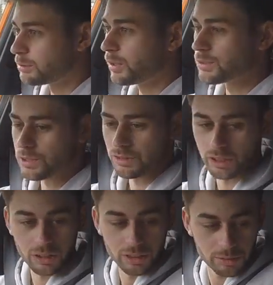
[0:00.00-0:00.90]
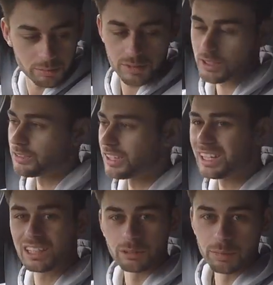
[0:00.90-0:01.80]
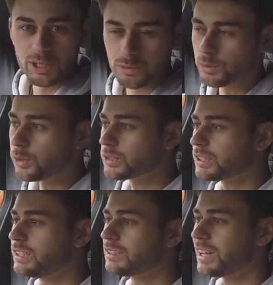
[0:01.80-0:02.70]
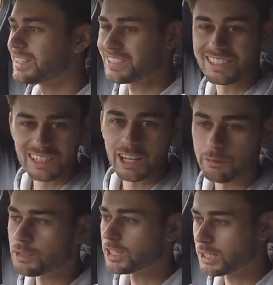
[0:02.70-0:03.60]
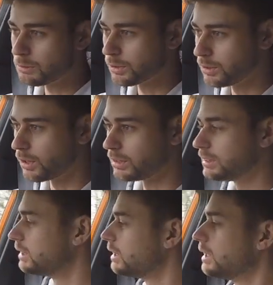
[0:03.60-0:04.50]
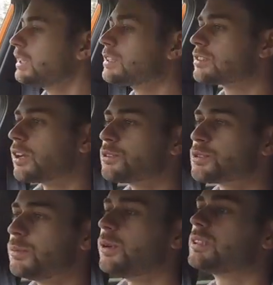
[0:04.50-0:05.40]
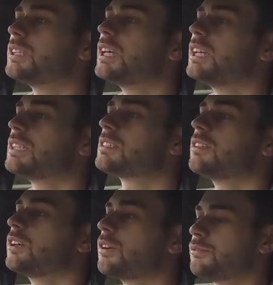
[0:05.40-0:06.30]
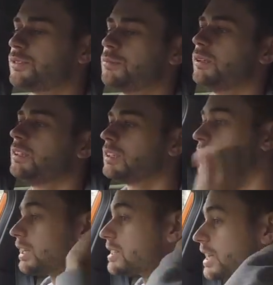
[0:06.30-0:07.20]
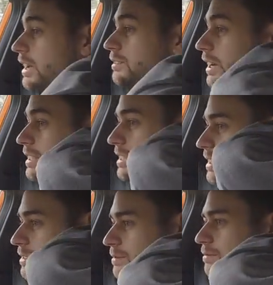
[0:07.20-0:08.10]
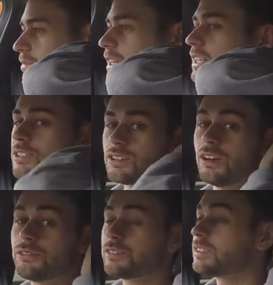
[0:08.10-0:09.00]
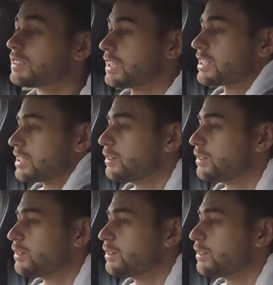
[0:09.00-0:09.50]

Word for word: of bolstering on them, so they're a little bit sporty, as it's an MG, but not so sporty that it's uncomfortable. This headrest is really soft. It's actually